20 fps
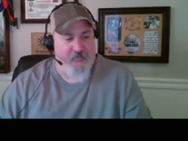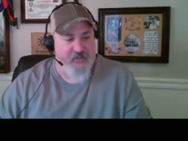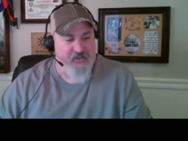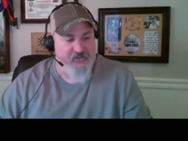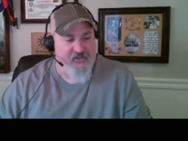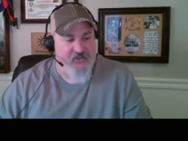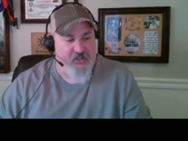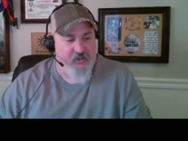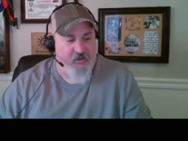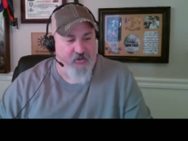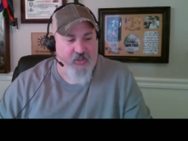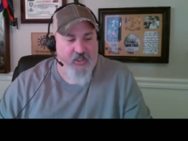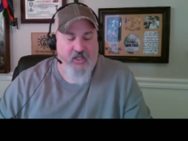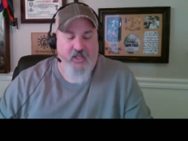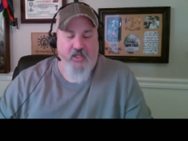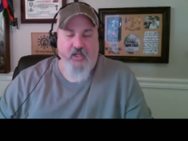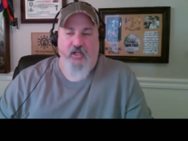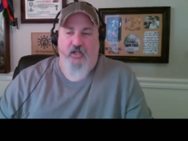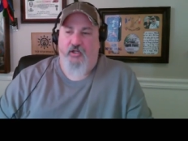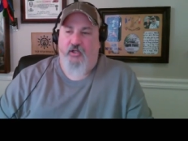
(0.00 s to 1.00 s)
And so
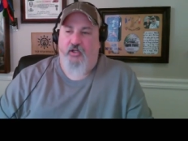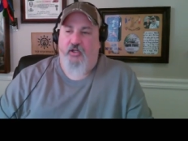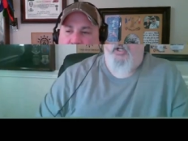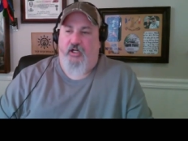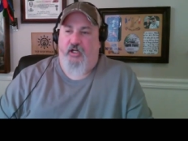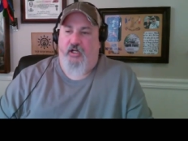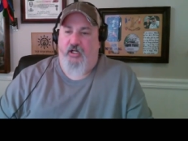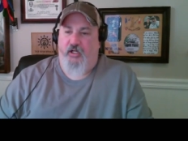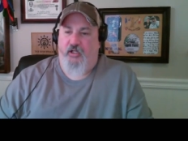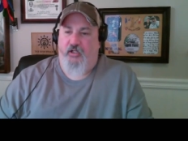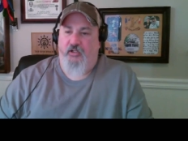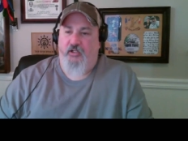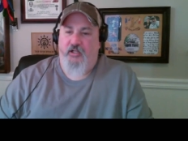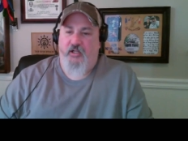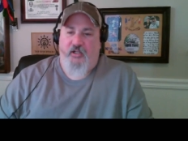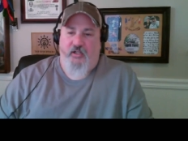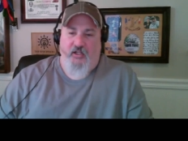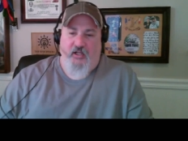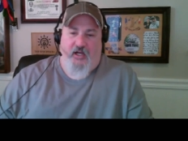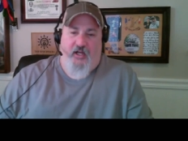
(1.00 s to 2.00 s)
uh,
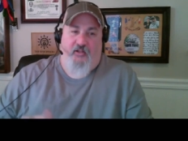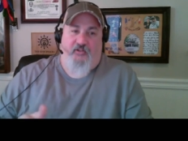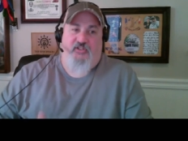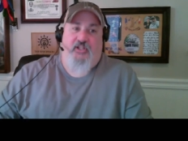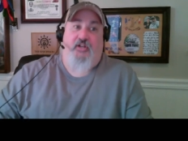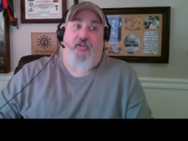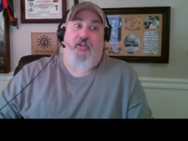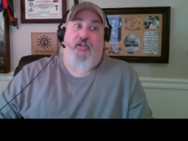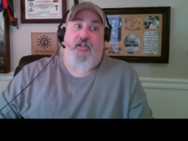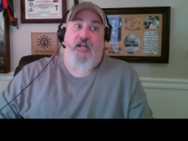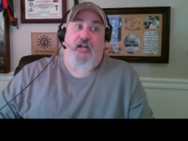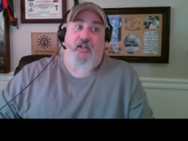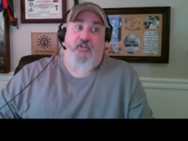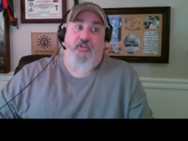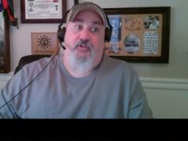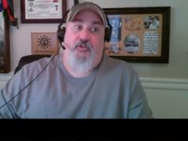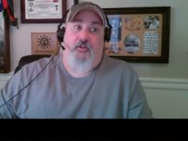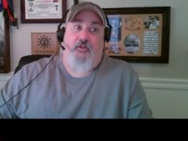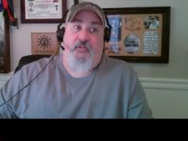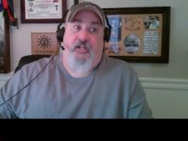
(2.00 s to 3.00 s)
I tell the guy in the
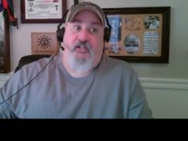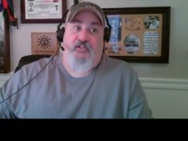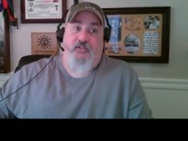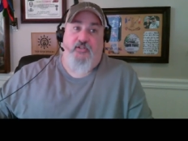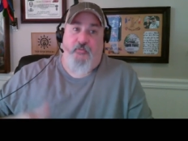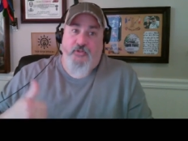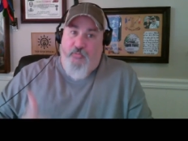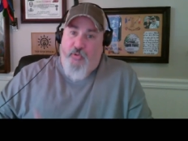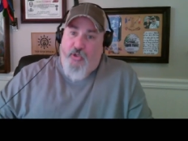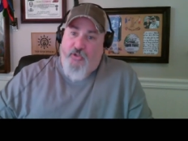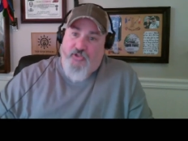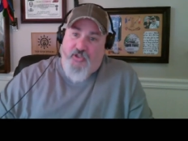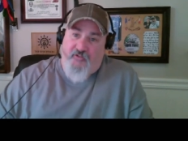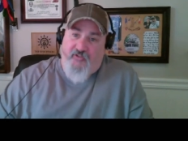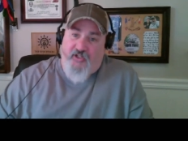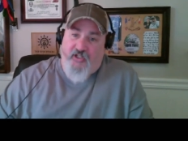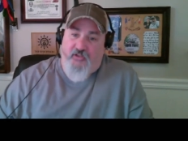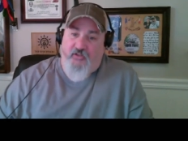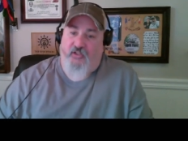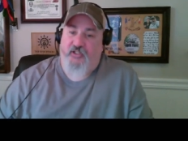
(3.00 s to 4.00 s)
tour, I'm like, someone's approaching the
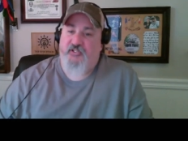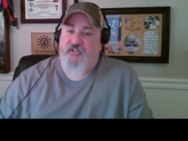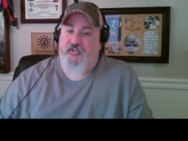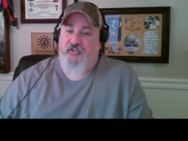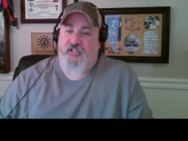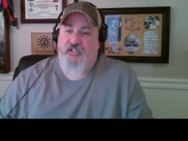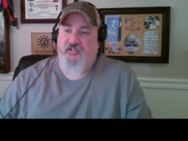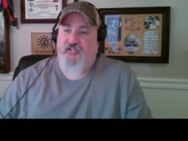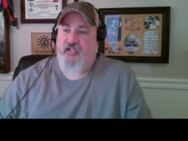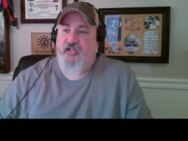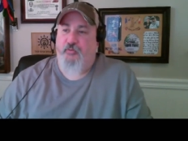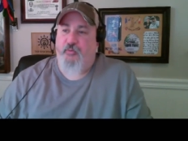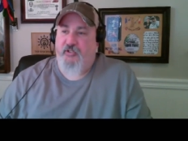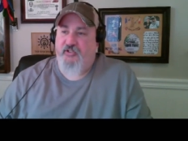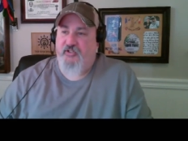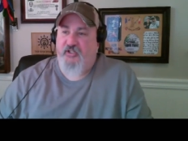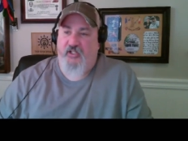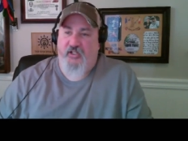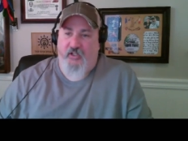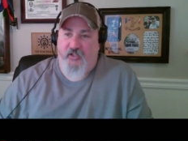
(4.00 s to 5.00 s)
vehicle. He's, he's like, what?
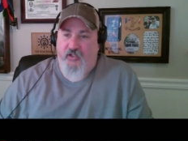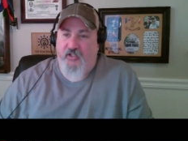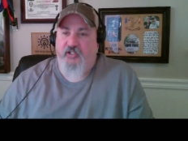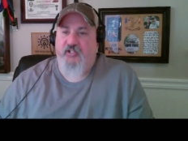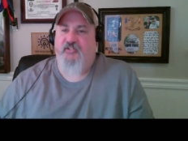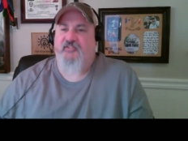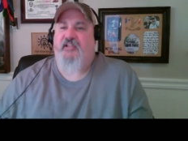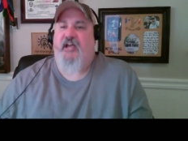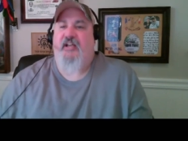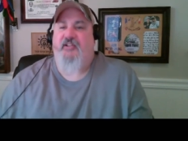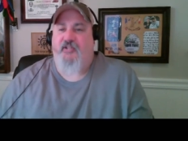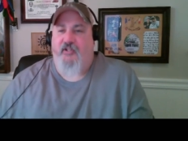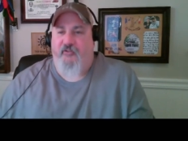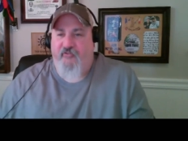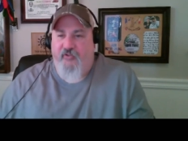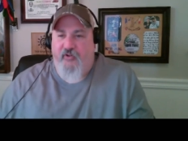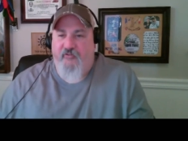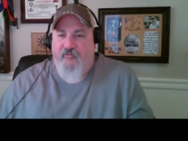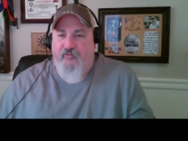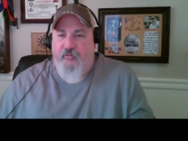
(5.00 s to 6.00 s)
And then he's asking
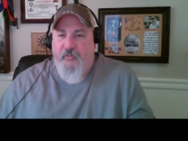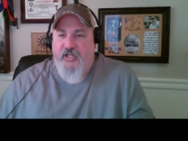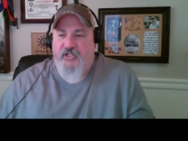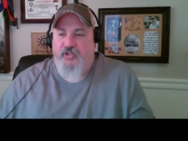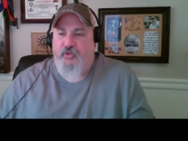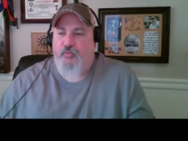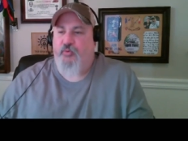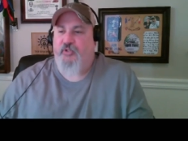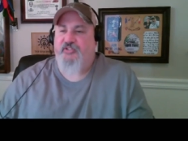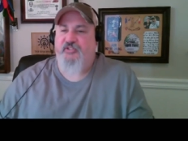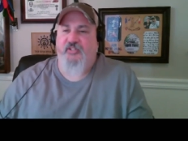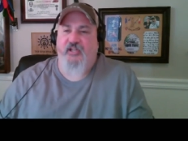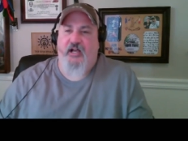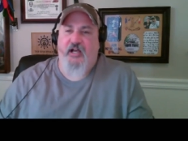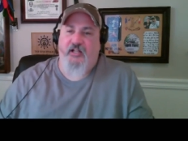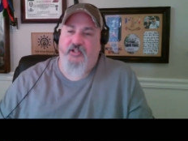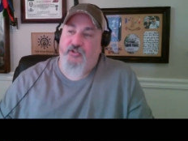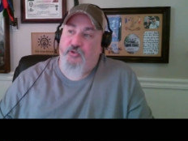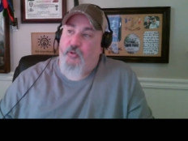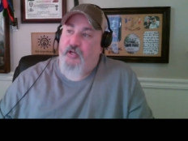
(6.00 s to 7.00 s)
for information. What
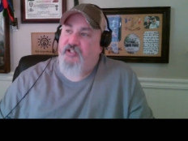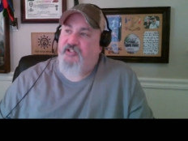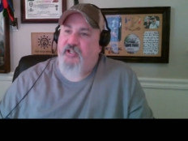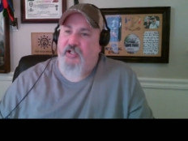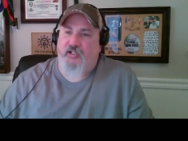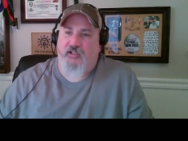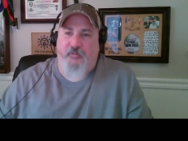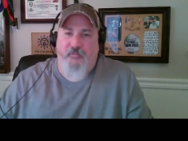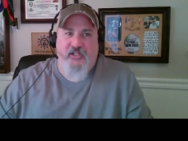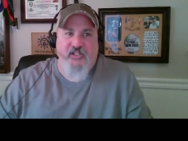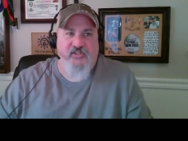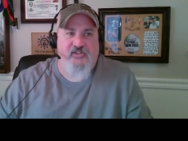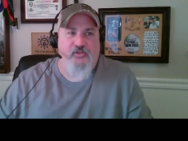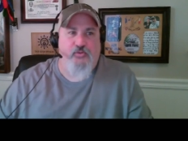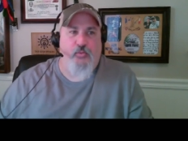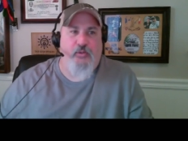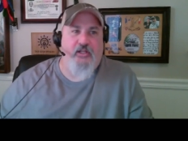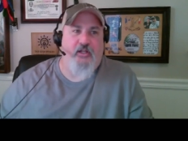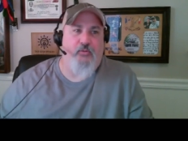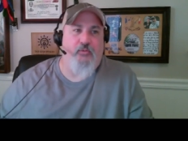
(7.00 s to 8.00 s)
sign? So I tell him he's
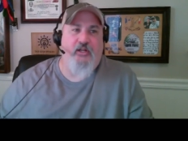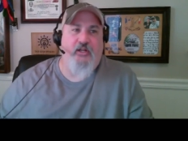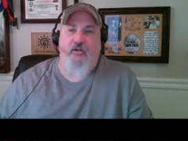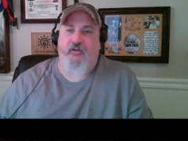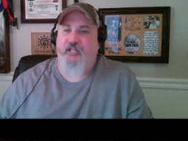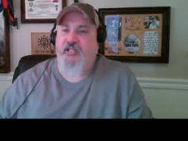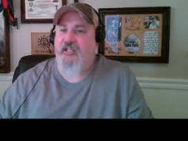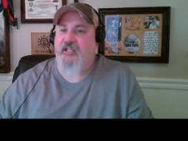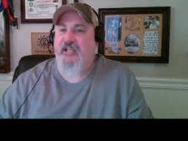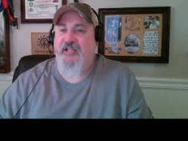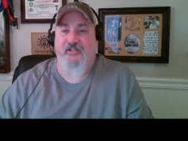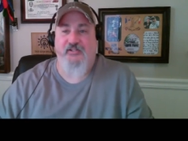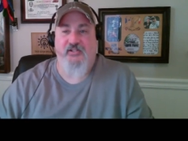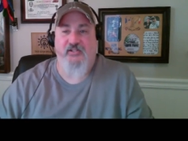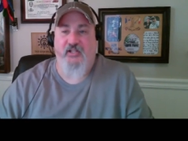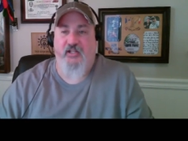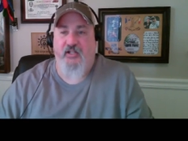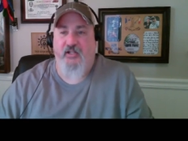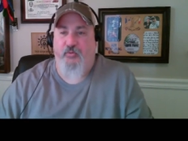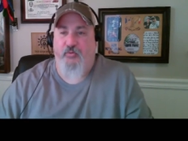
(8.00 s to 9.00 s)
swinging around. He can't
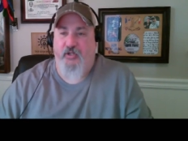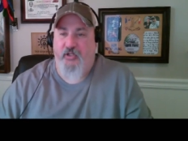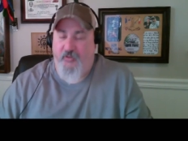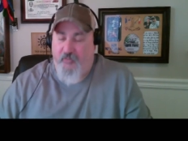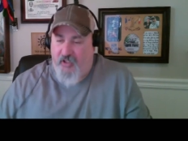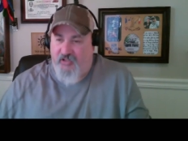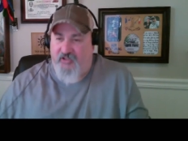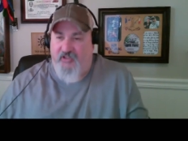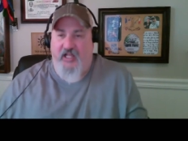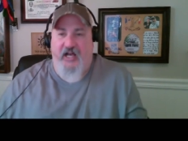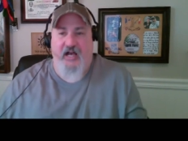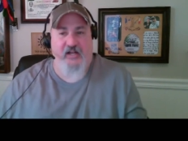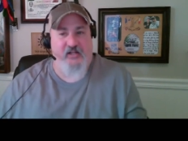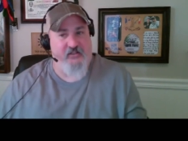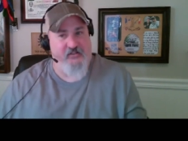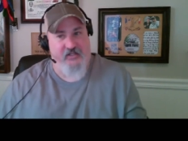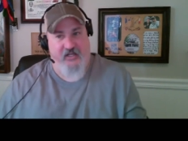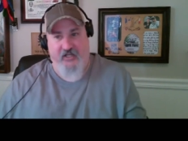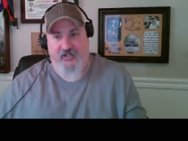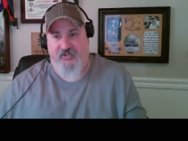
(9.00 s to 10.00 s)
see anyone. A lot of
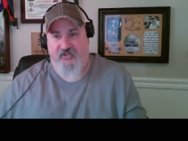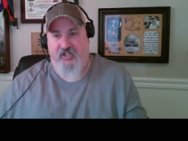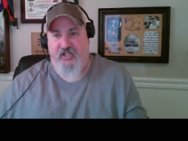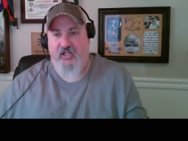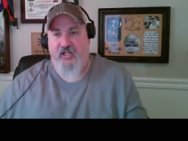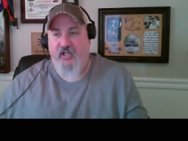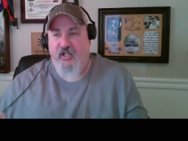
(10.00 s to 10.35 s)
dust.